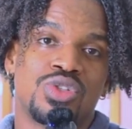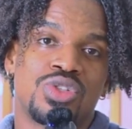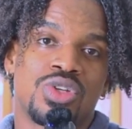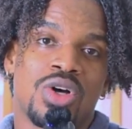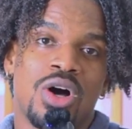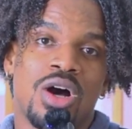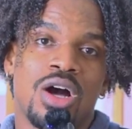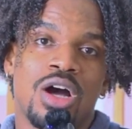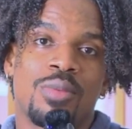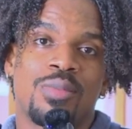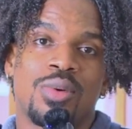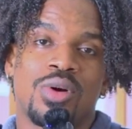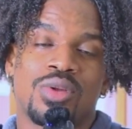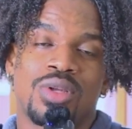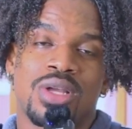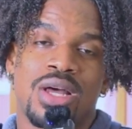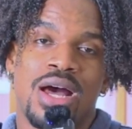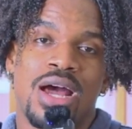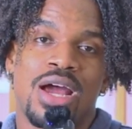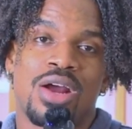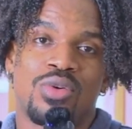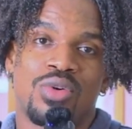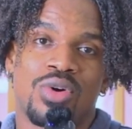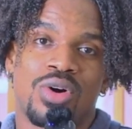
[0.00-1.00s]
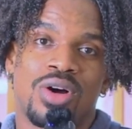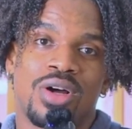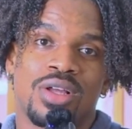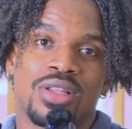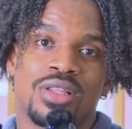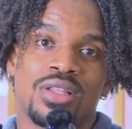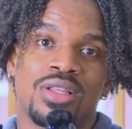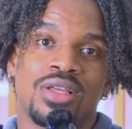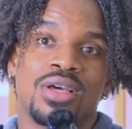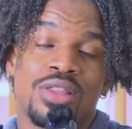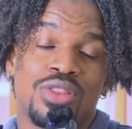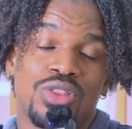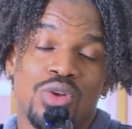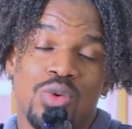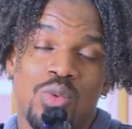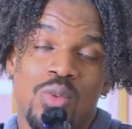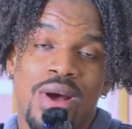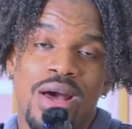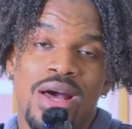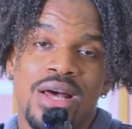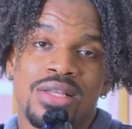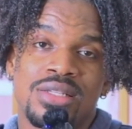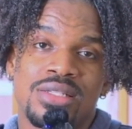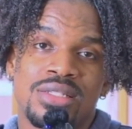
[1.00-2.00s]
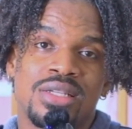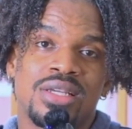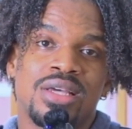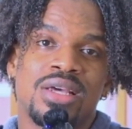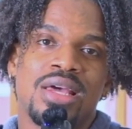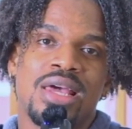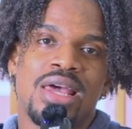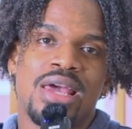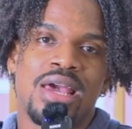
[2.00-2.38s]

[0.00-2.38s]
talk about Chiron in the West